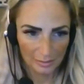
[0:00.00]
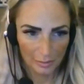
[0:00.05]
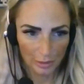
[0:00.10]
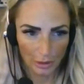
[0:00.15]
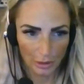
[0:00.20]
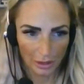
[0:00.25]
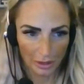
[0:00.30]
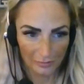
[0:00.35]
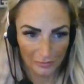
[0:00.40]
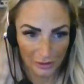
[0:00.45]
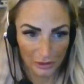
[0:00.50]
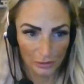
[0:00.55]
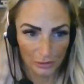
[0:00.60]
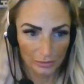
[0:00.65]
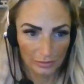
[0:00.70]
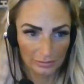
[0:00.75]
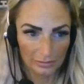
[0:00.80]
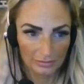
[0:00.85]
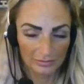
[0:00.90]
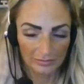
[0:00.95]
part of
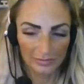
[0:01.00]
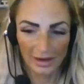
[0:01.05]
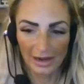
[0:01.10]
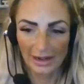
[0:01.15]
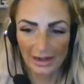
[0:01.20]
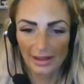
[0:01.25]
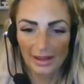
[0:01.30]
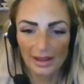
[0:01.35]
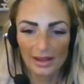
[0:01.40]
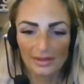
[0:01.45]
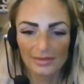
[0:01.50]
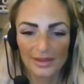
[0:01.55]
you, right?